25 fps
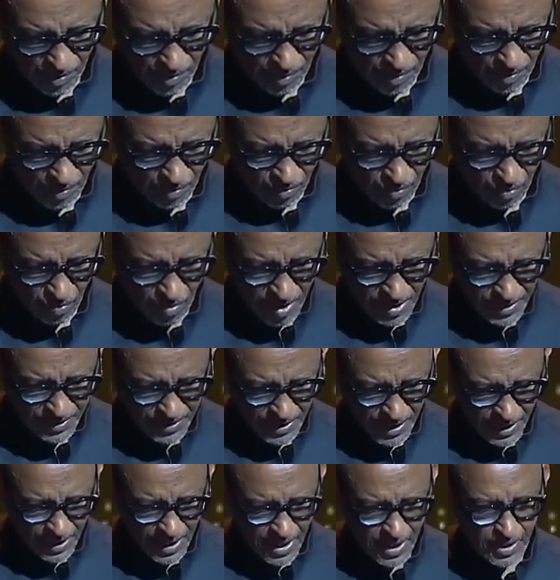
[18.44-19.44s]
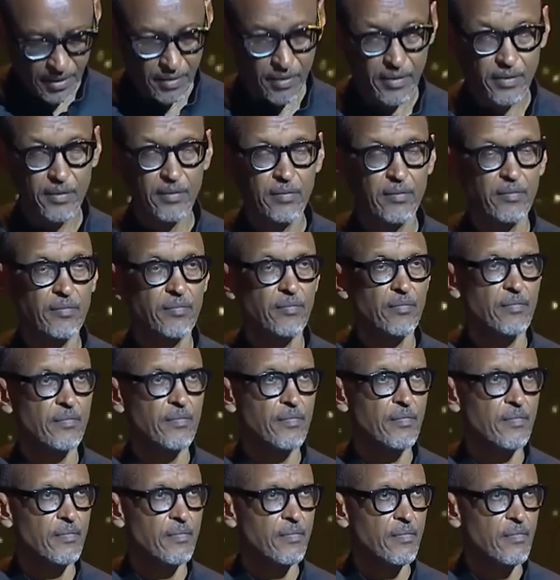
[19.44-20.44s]
once again
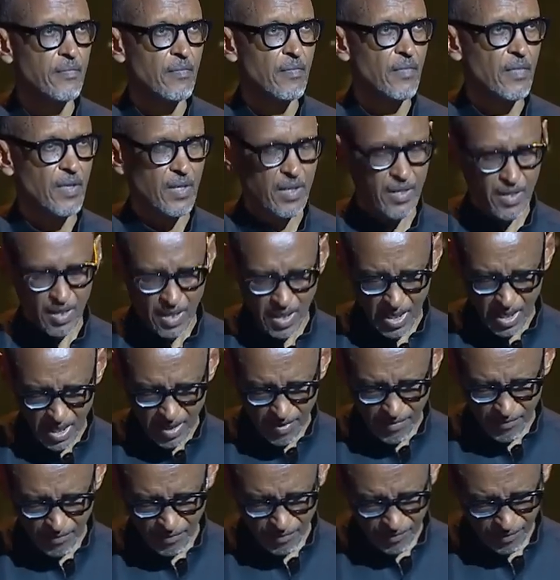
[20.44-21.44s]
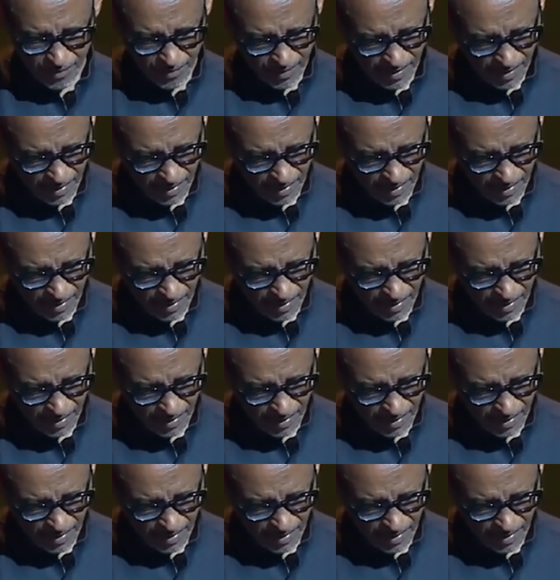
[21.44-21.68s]
have